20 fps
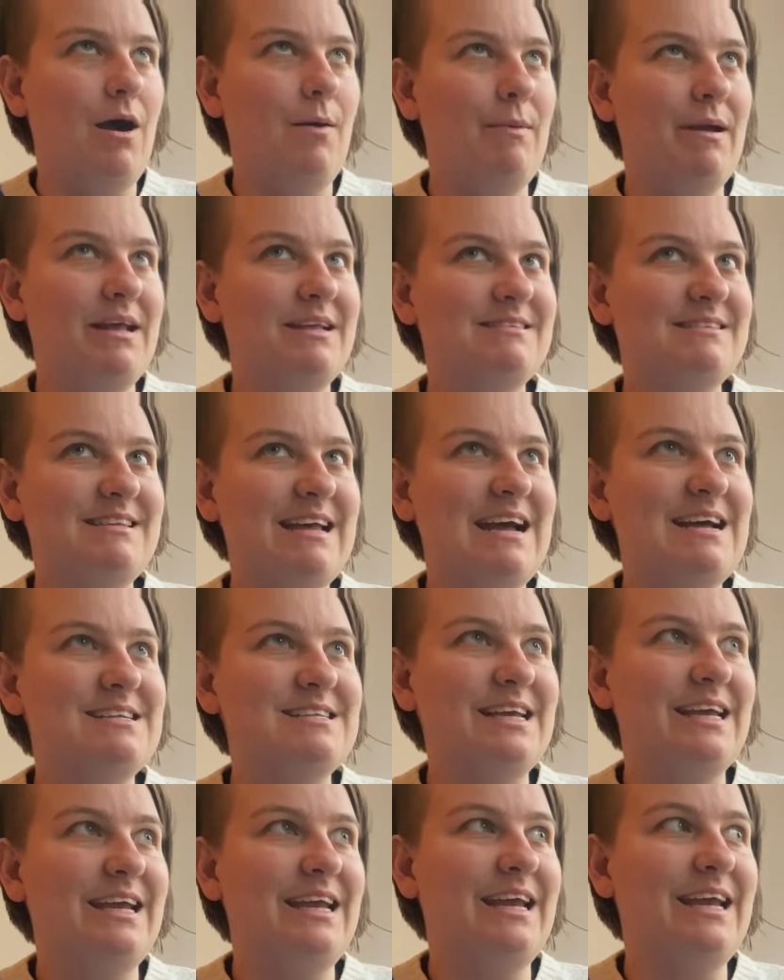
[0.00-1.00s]
set
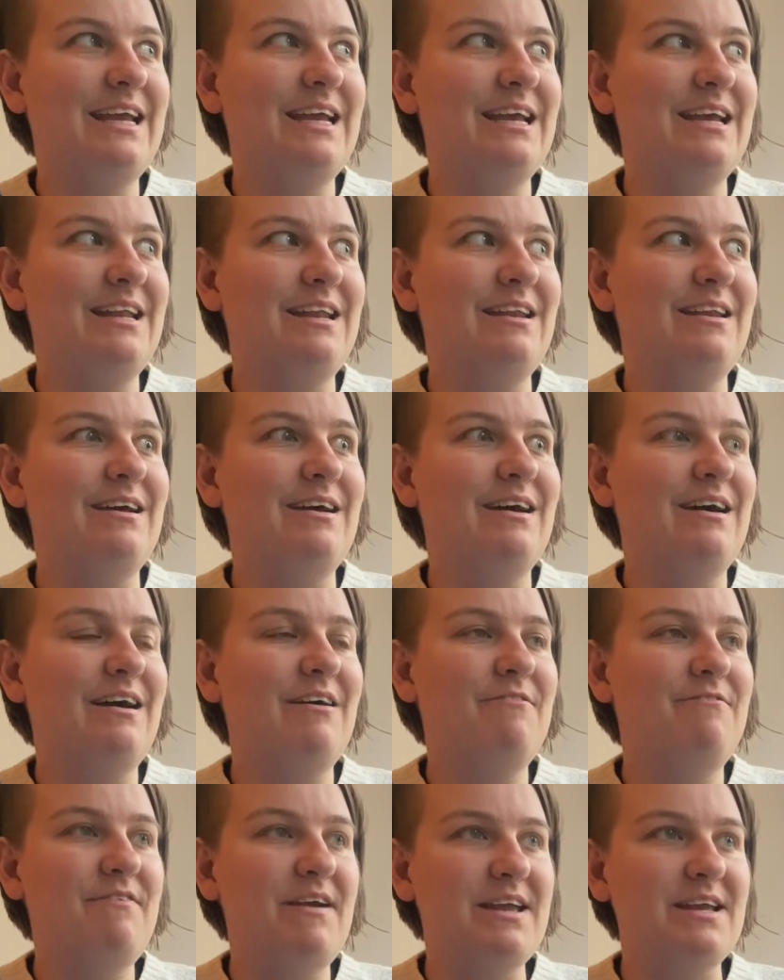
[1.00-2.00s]
in a
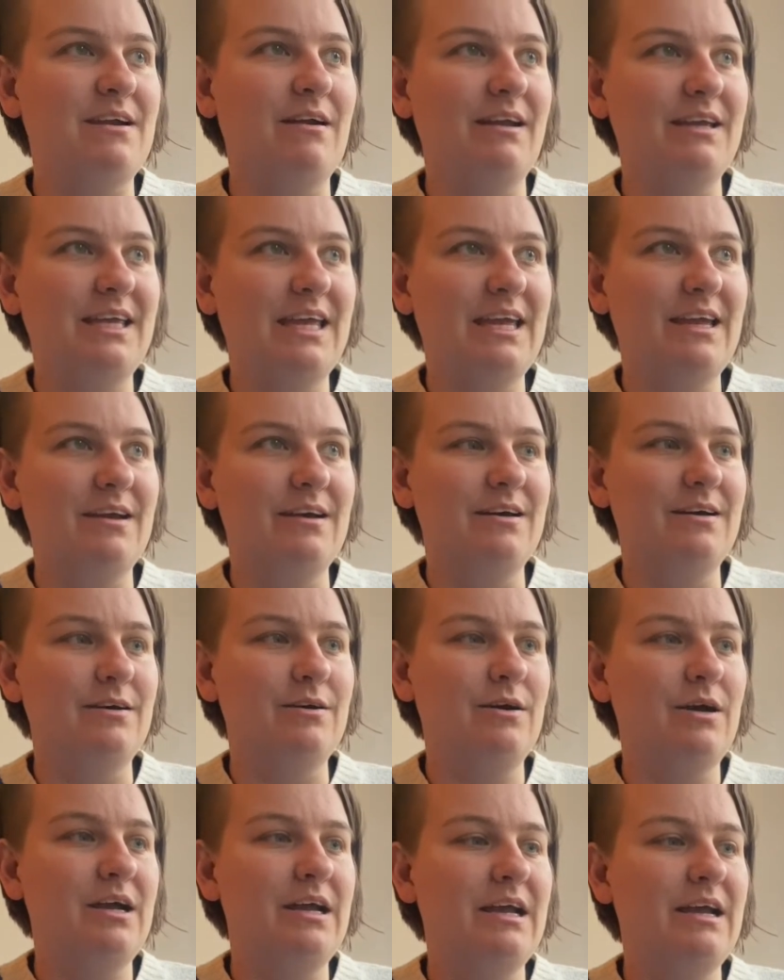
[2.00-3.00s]
fake IKEA
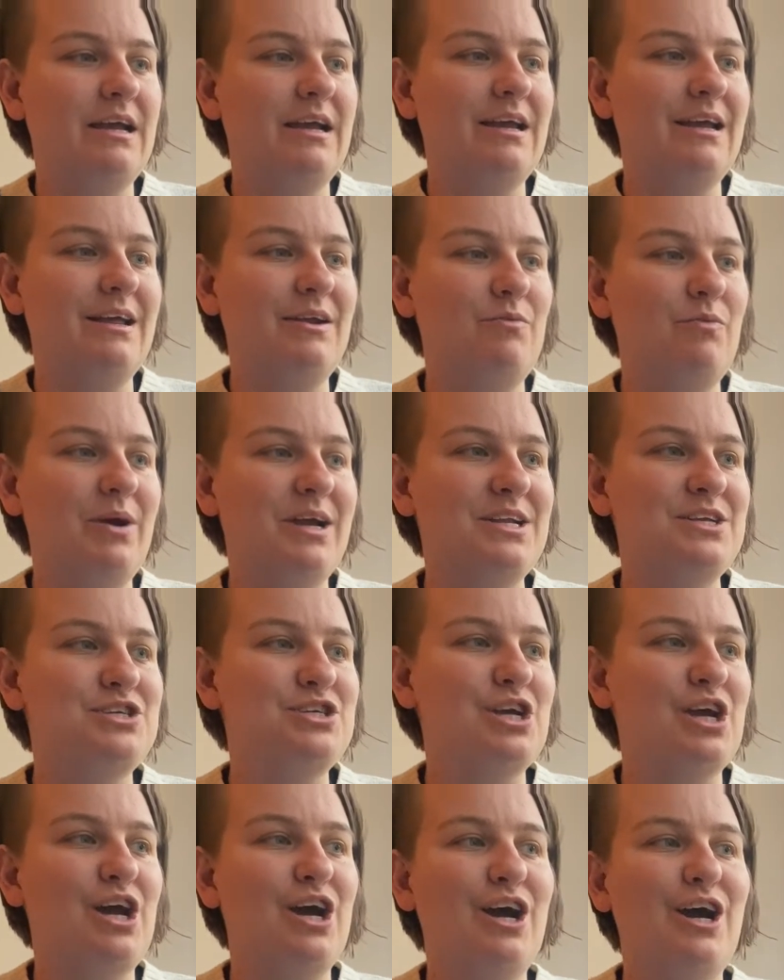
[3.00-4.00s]
in which
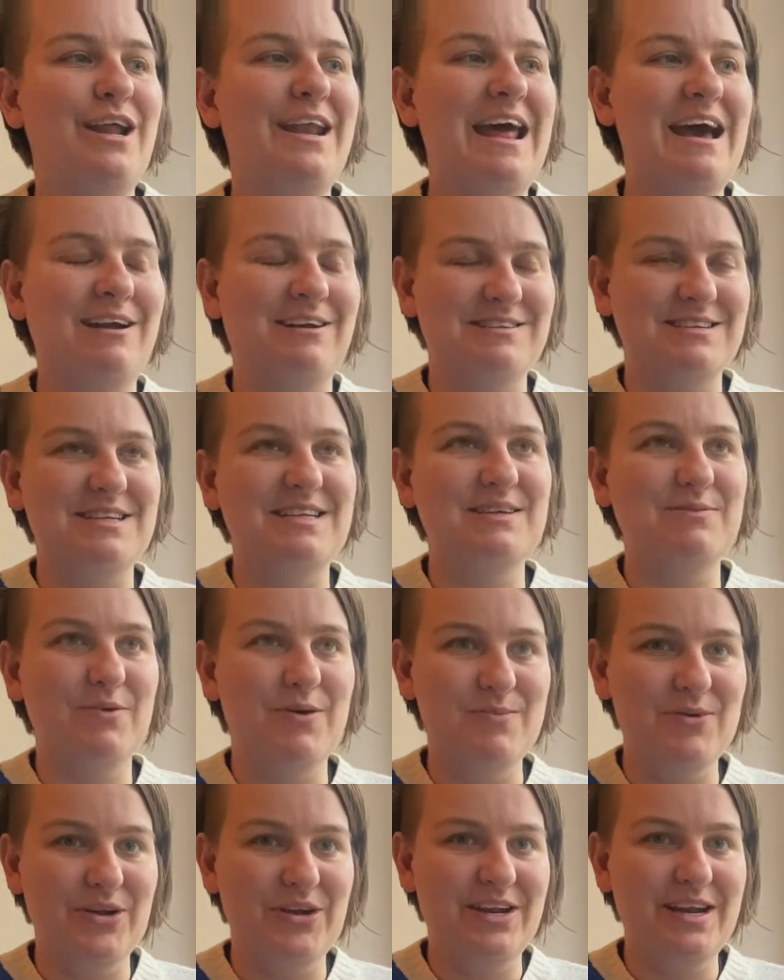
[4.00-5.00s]
an elderly
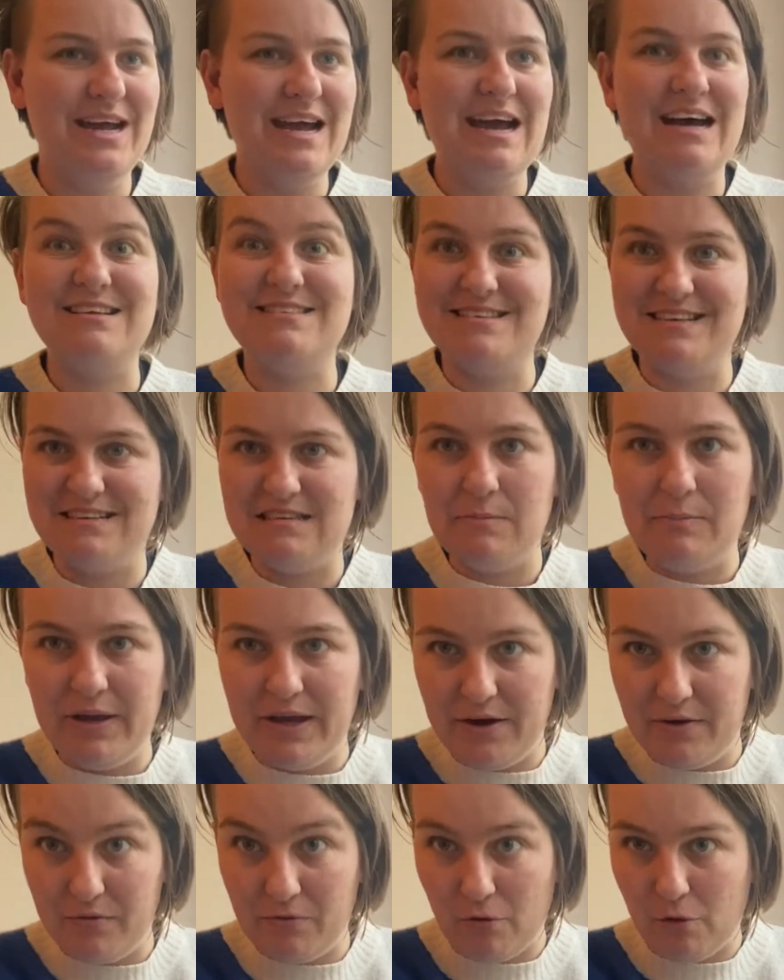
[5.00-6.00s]
woman has
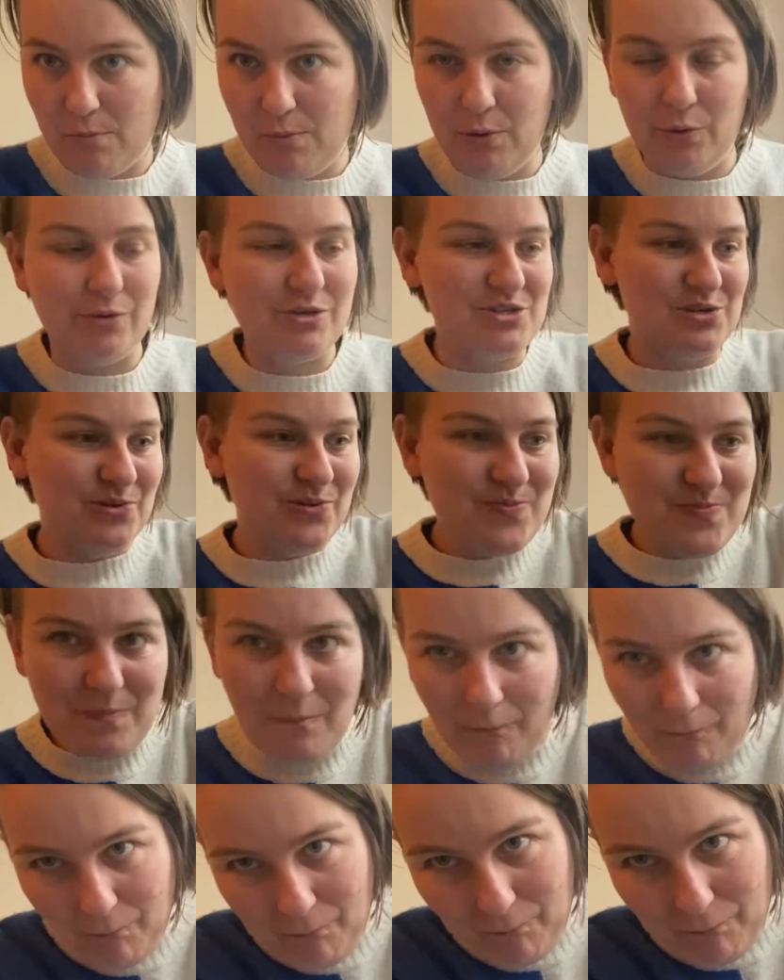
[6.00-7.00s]
disappeared through a portal.
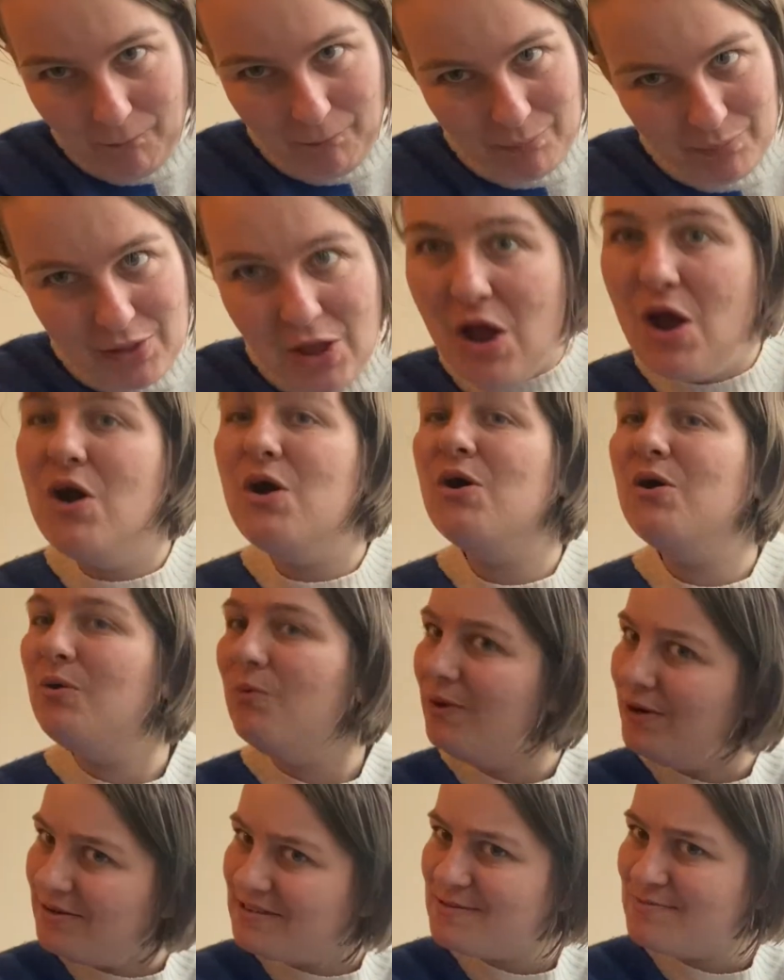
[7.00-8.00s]

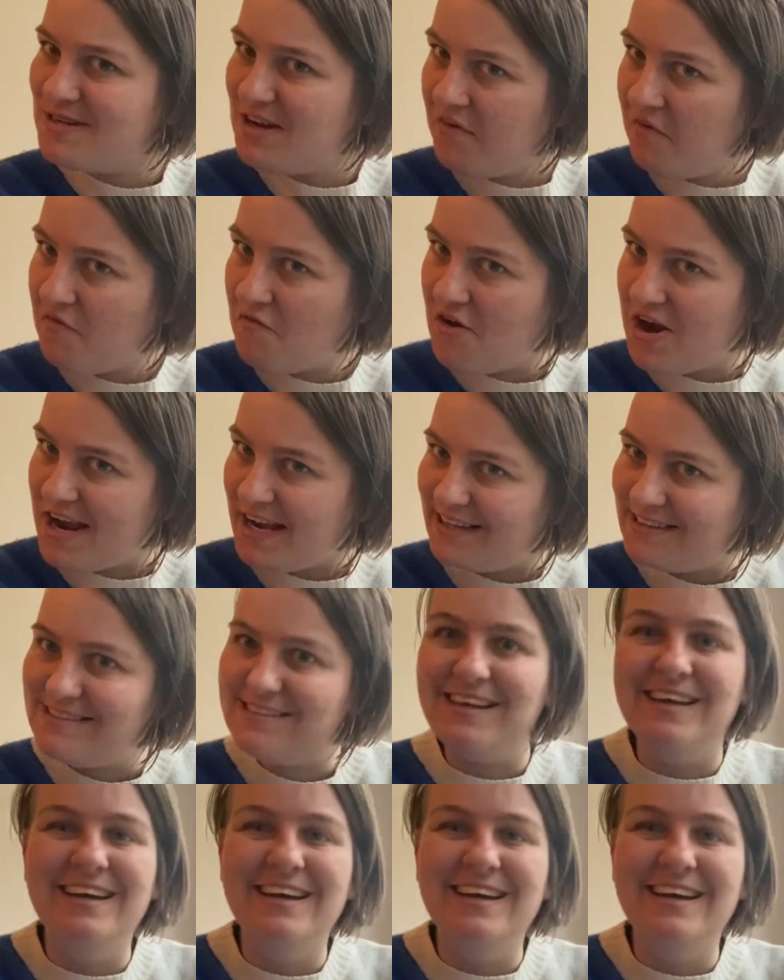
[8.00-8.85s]
We've got some different reads.